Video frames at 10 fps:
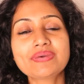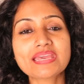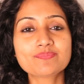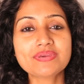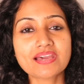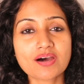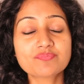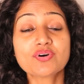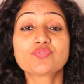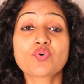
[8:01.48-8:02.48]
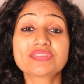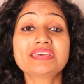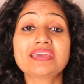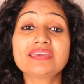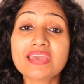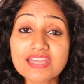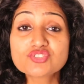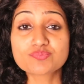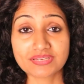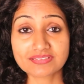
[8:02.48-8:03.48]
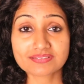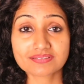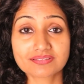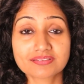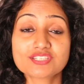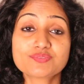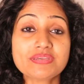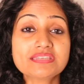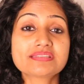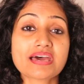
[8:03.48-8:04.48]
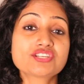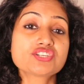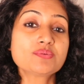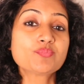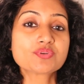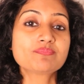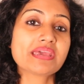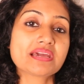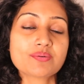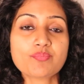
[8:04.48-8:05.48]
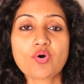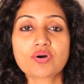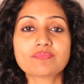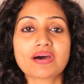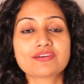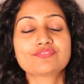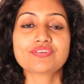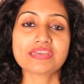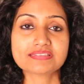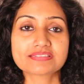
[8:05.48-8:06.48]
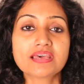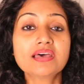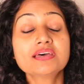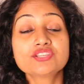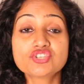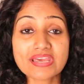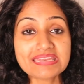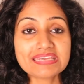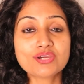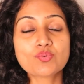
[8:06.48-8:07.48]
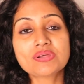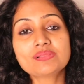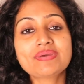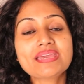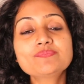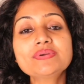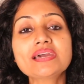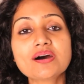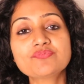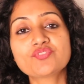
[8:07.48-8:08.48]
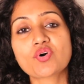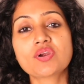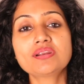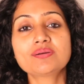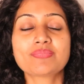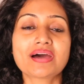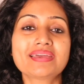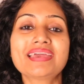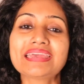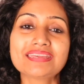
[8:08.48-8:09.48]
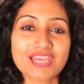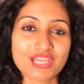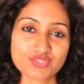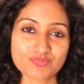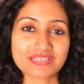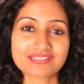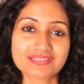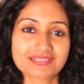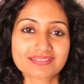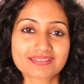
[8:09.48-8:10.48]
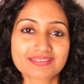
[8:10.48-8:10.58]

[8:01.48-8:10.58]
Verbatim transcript: make me up for the engagement. This means that she'll put makeup on my face. Jenny will make me up for my engagement.